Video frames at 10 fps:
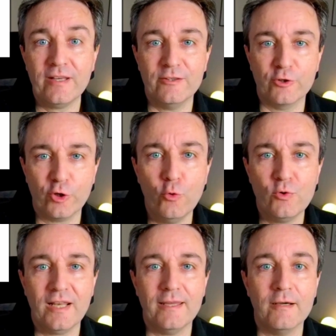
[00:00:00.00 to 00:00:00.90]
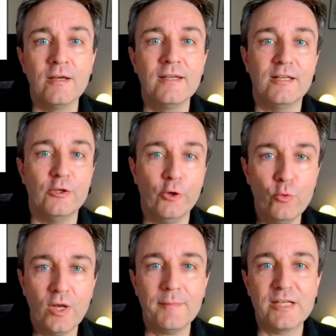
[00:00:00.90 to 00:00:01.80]
in the code layer a low
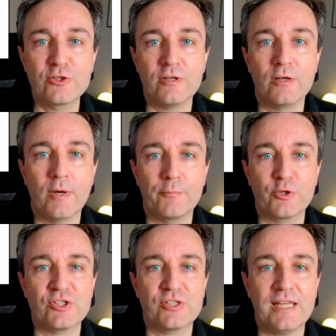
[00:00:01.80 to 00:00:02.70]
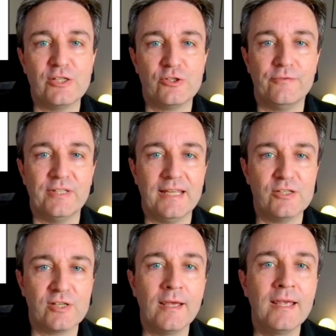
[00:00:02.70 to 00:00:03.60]
dimensional representation of the
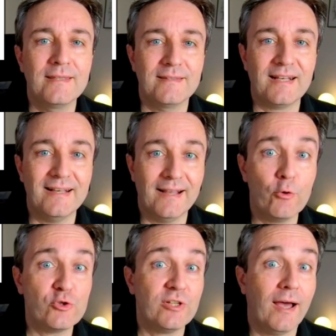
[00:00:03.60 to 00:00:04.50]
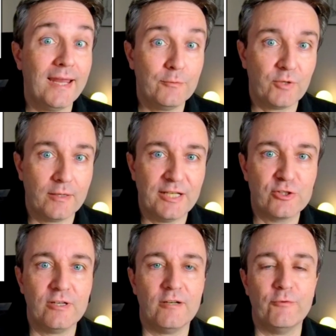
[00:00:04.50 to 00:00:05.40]
data that allows the high
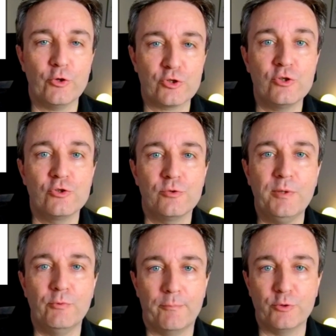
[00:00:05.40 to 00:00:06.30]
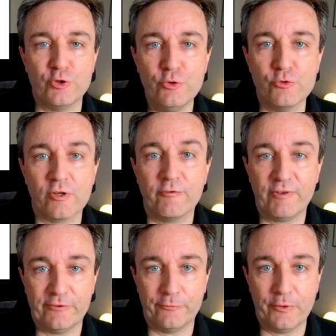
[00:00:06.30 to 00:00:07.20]
dimensional version to be reproduced
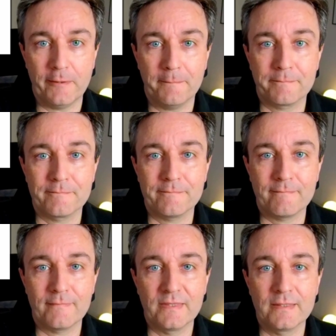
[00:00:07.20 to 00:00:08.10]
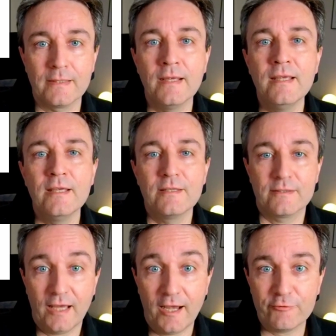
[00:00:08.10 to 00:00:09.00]
faithfully.
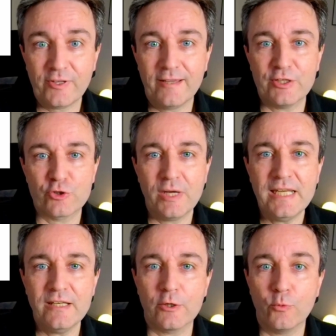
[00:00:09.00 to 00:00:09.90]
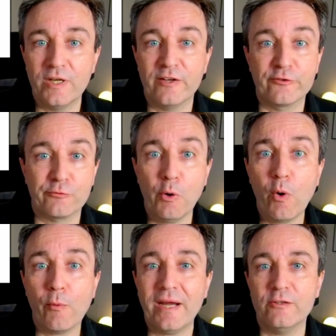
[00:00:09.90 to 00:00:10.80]
After having trained it, we can throw
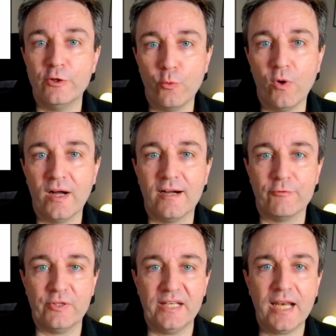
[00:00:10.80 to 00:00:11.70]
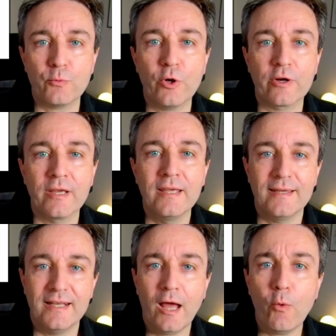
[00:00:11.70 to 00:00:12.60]
away the lower half of the network
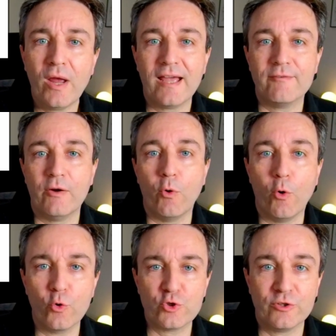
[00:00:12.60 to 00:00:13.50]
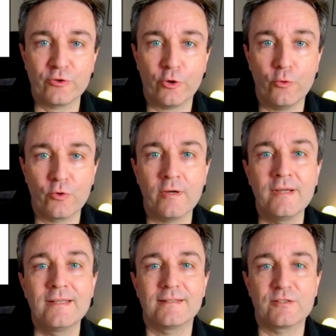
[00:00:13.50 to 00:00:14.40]
and now have our autoencoder
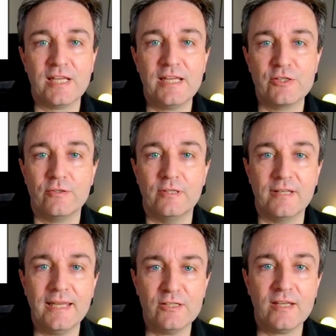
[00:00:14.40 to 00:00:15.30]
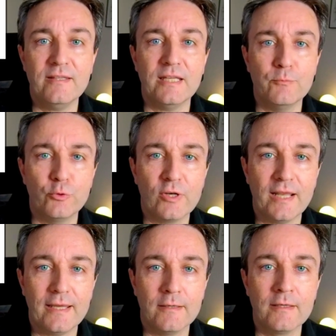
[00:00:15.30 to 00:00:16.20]
that takes the data in the input
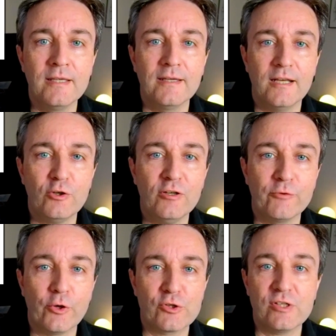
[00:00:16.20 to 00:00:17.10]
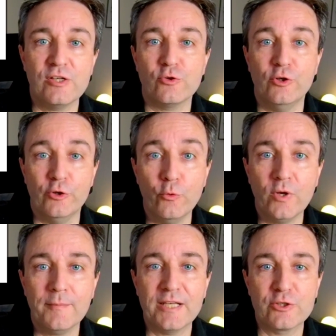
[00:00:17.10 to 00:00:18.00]
layer and converts it into a low
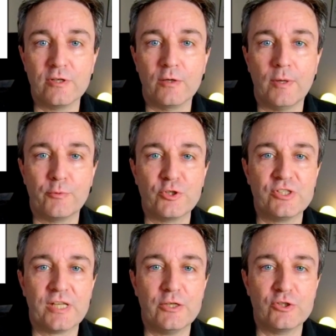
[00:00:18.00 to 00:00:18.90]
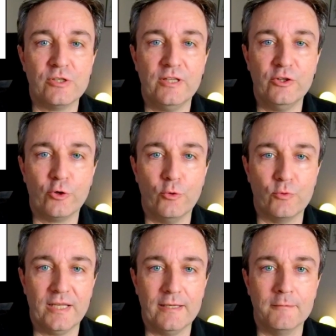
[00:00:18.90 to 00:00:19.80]
dimensional representation in the code
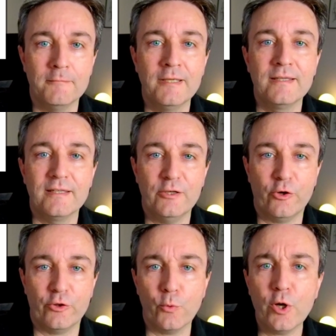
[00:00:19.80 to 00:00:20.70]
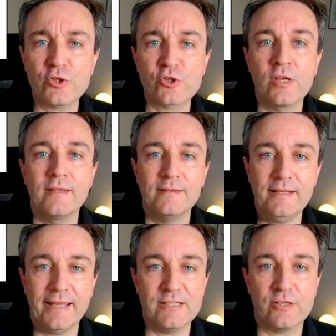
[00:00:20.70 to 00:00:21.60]
layer. In other words, the
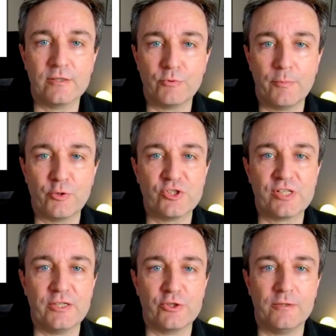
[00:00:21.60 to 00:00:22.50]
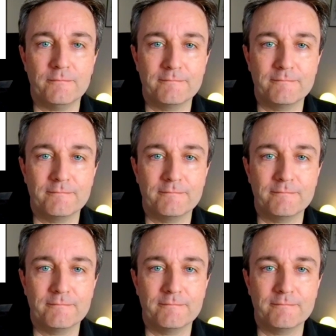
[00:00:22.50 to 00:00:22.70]
latent representation.